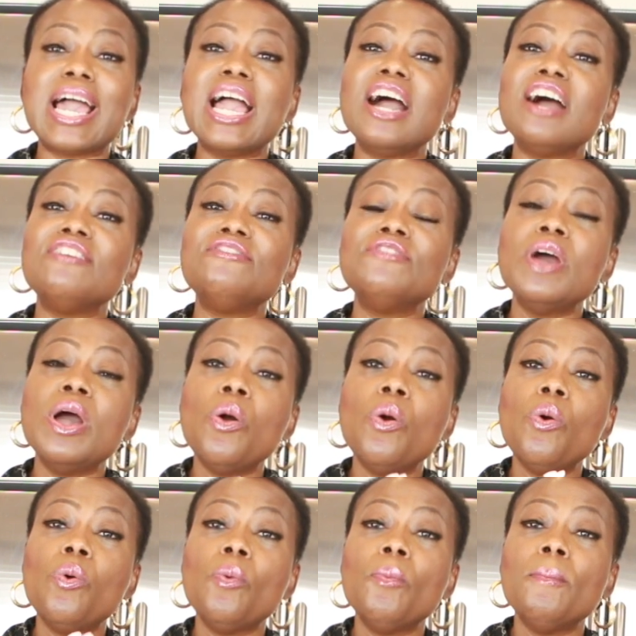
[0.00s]
I have
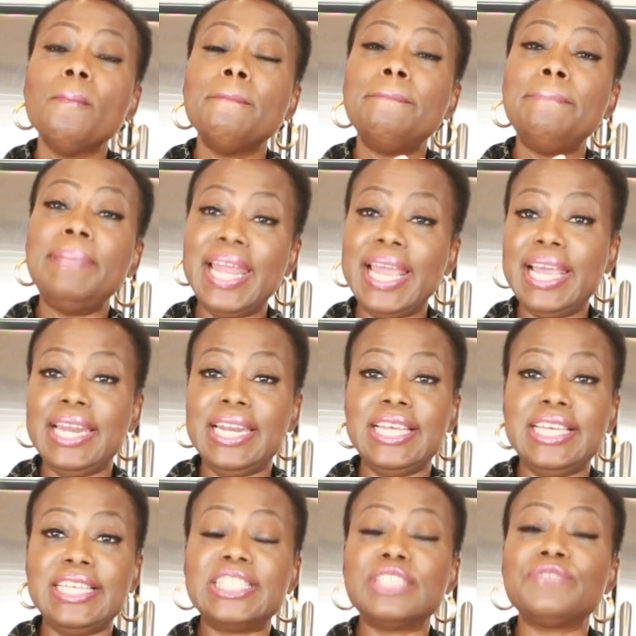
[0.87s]

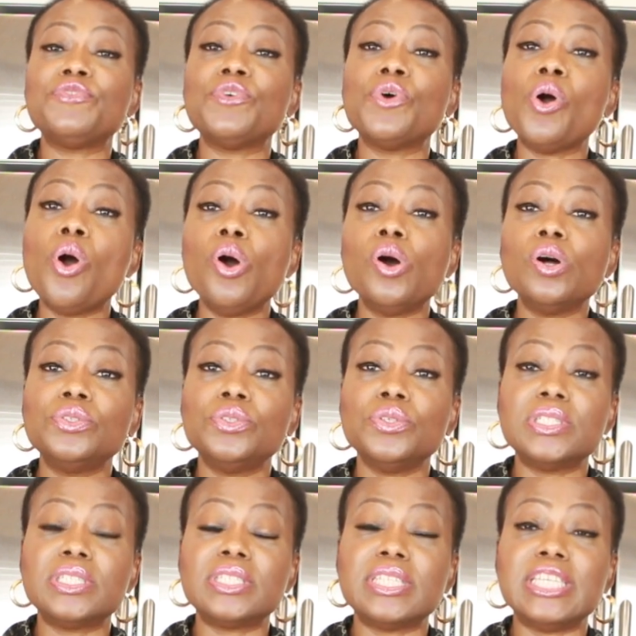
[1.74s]
playlist for all
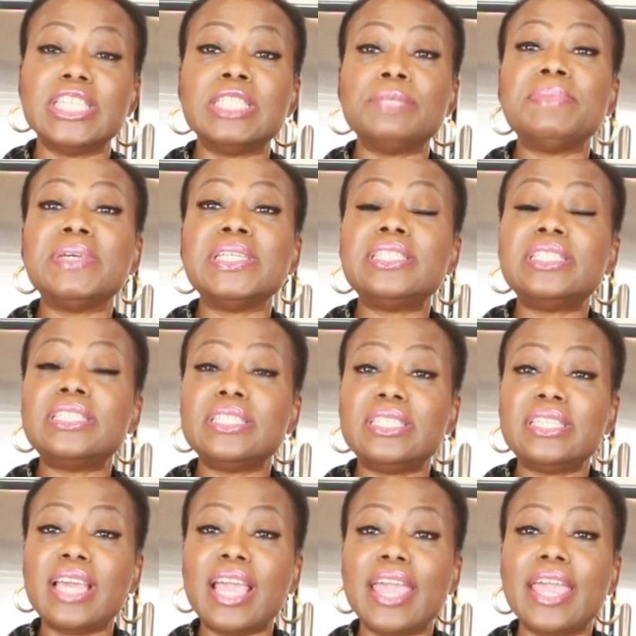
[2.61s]
those things but
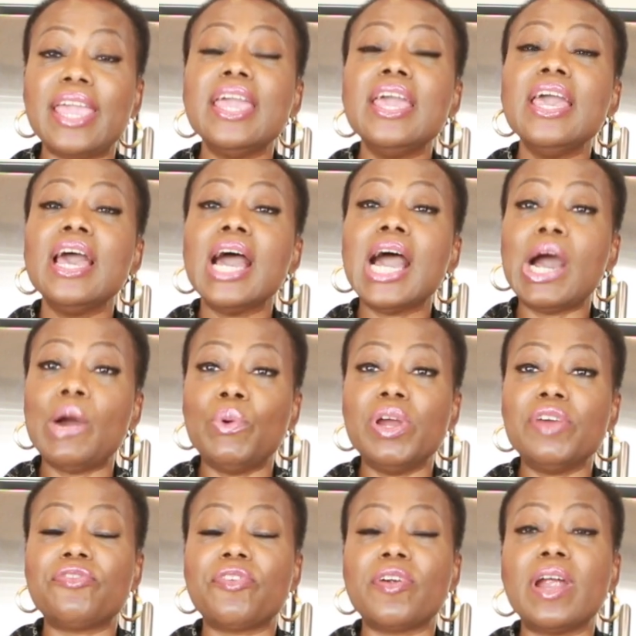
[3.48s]
today
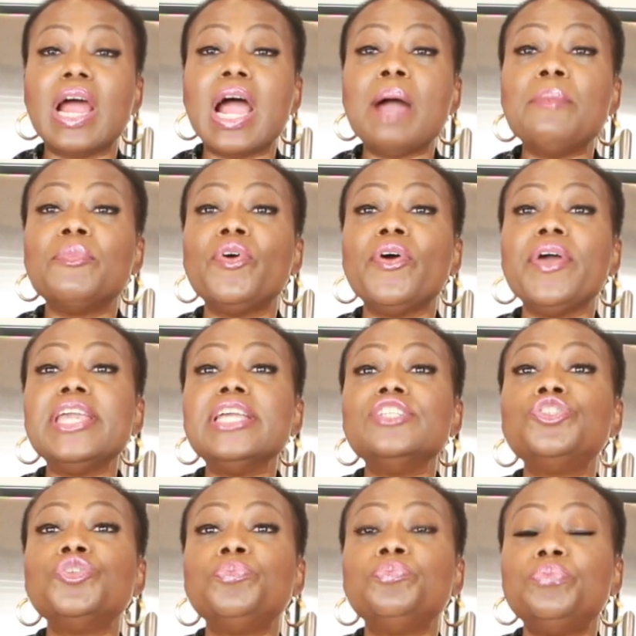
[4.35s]
however i'm
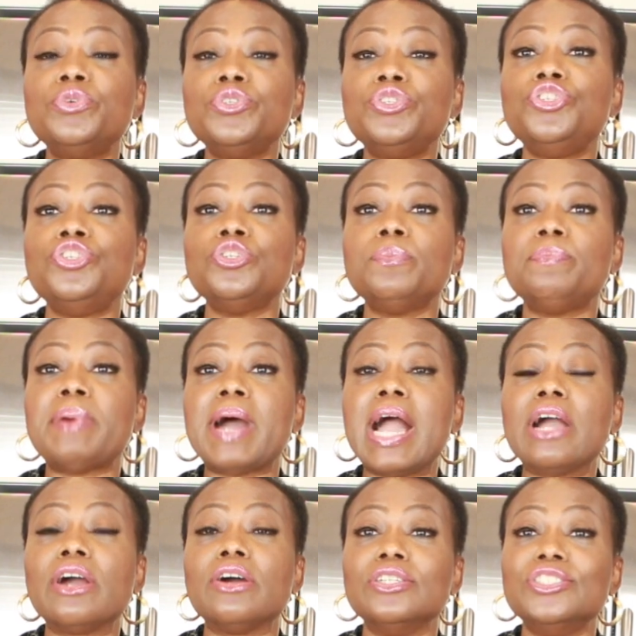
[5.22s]
going to put you
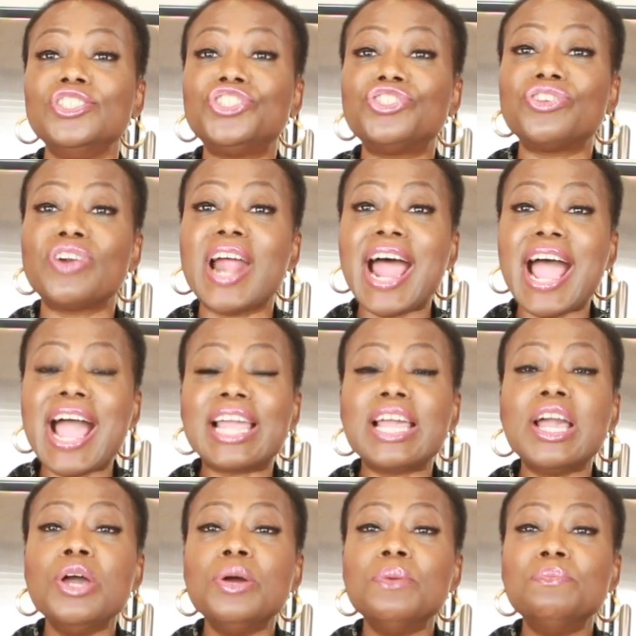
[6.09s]
back on
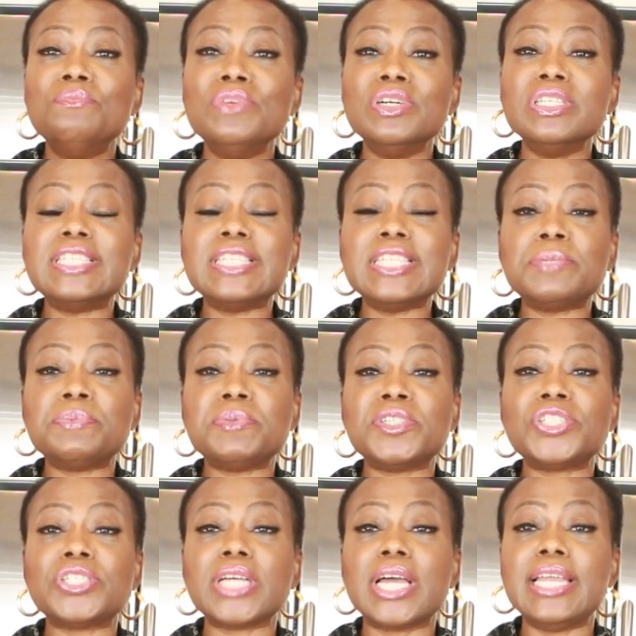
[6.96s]
track most
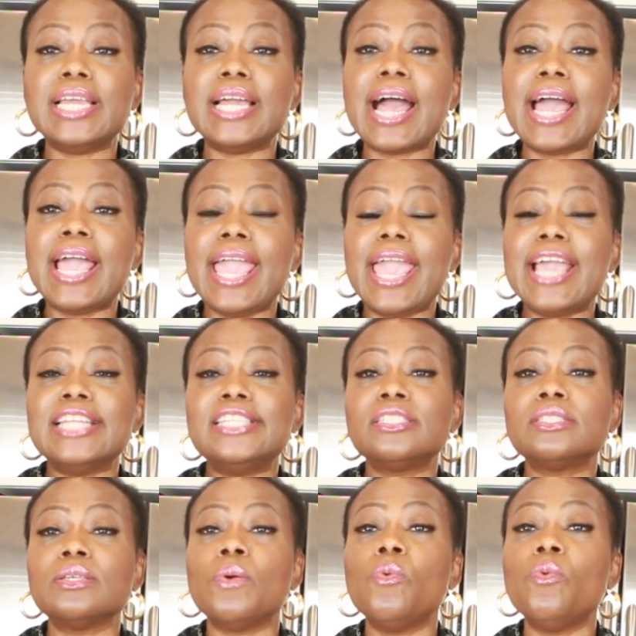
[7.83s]
especially i
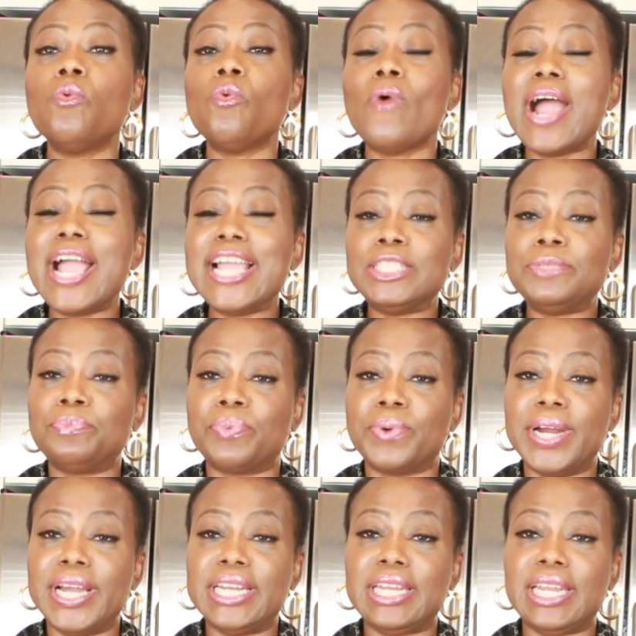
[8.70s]
ate some white
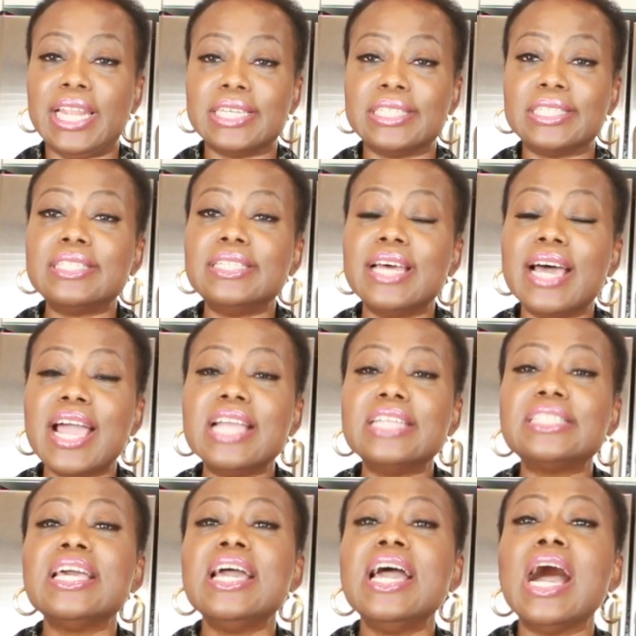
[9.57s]
bread last
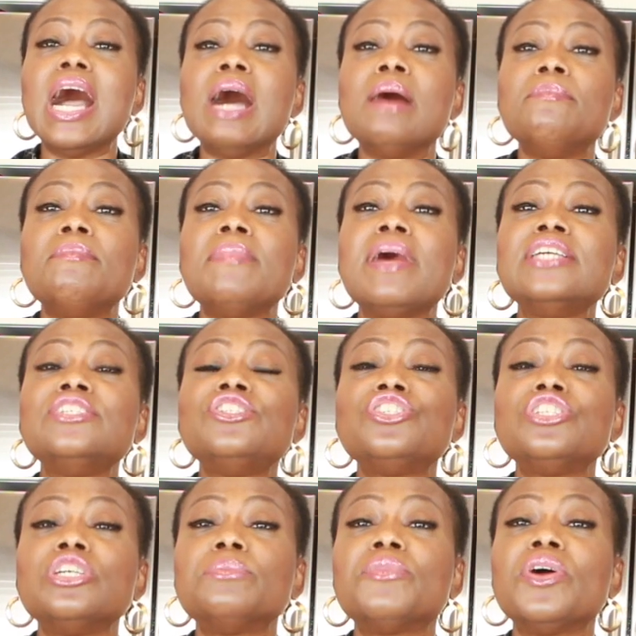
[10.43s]
night and my
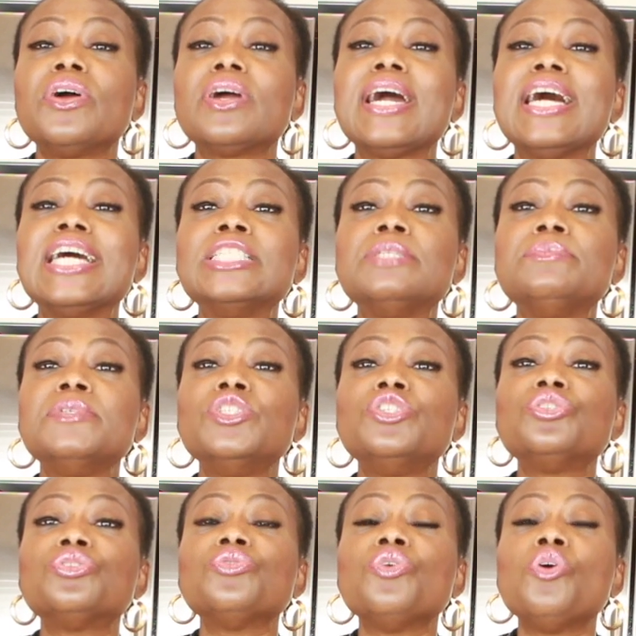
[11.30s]
stomach has been
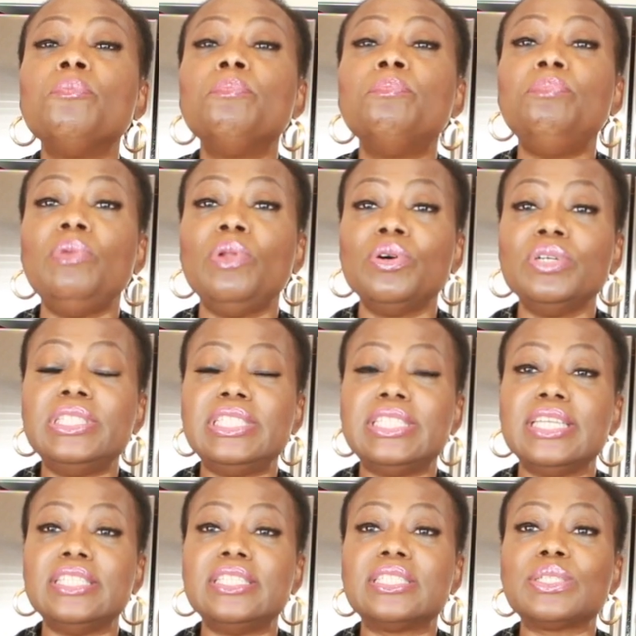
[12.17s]
so
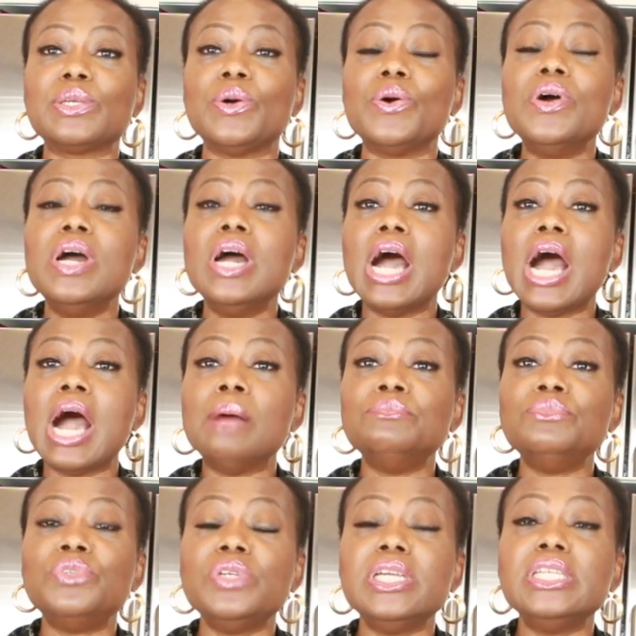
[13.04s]
bloated so
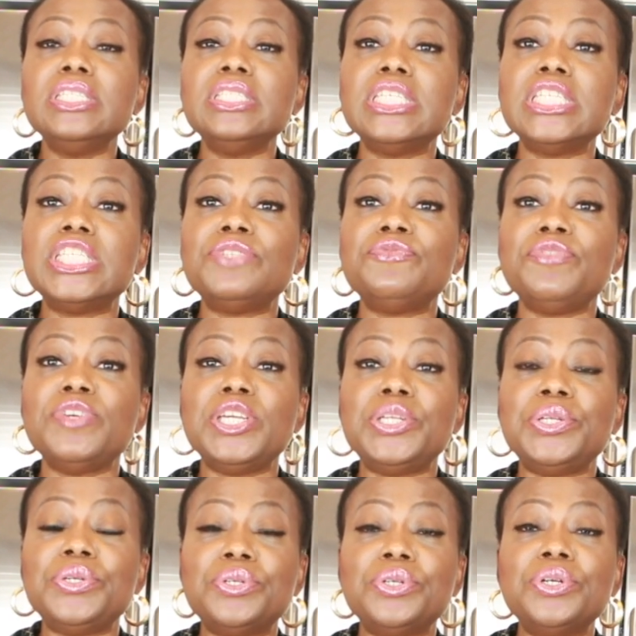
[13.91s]
i'm doing this
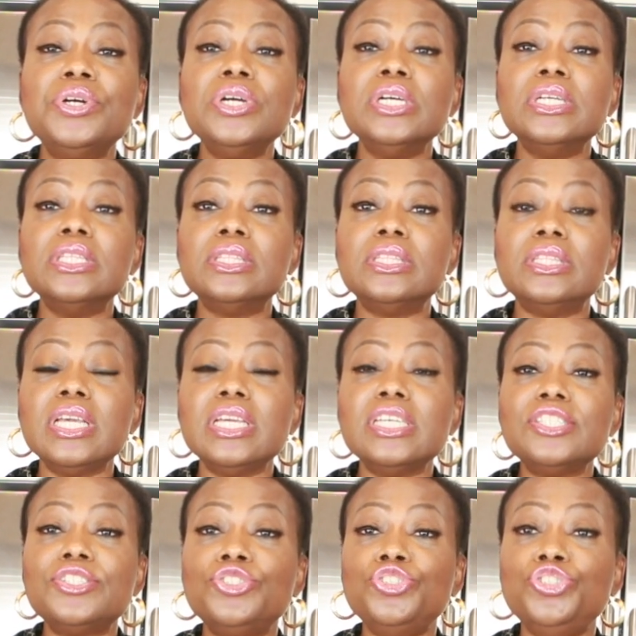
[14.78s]
video
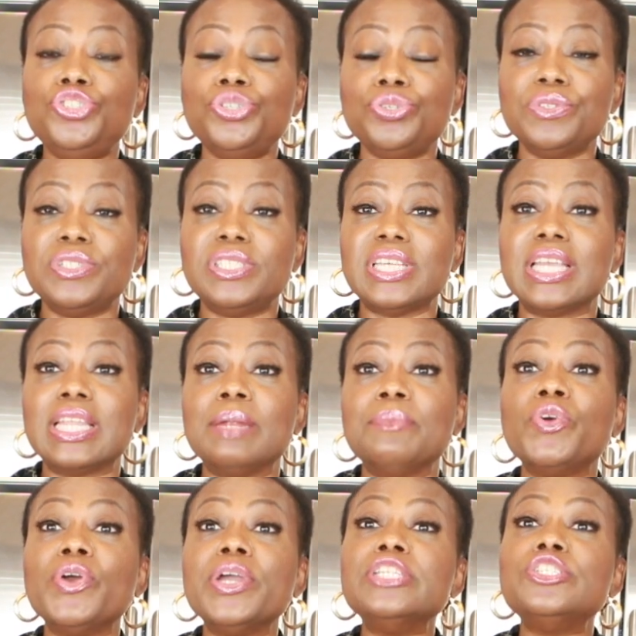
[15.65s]
this juice that
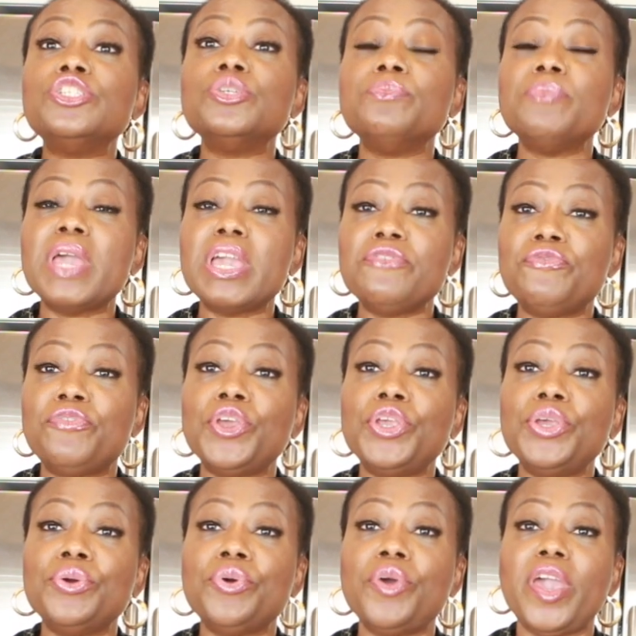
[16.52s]
i'm going to make for
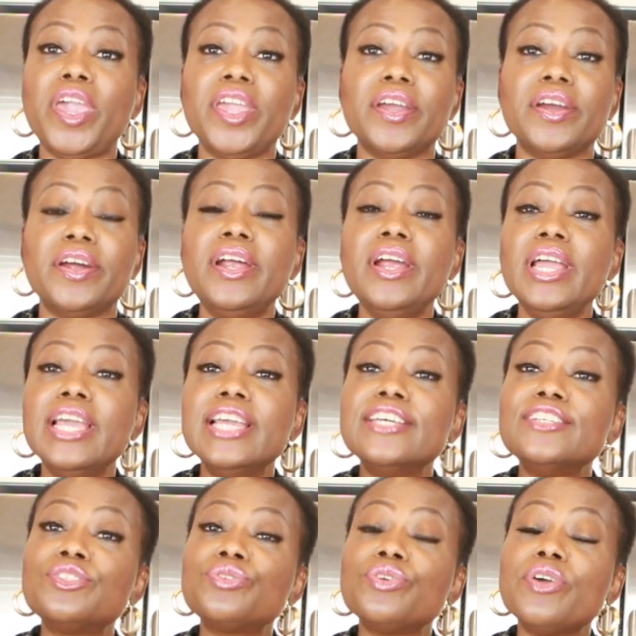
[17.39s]
you here
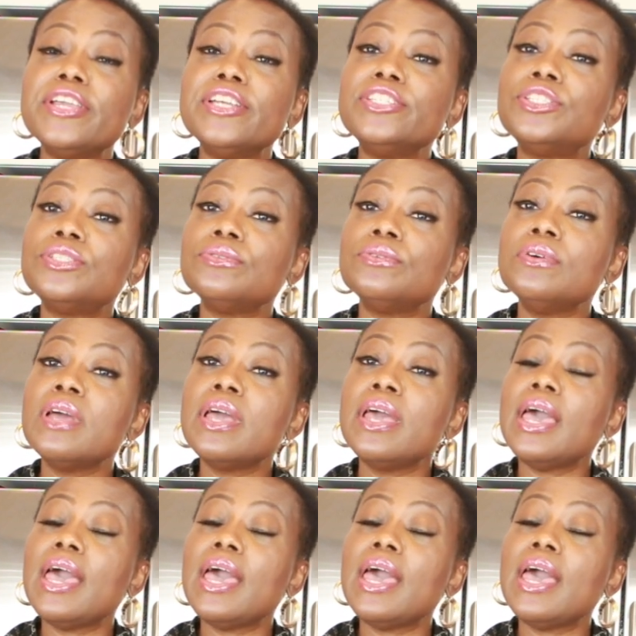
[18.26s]
is going to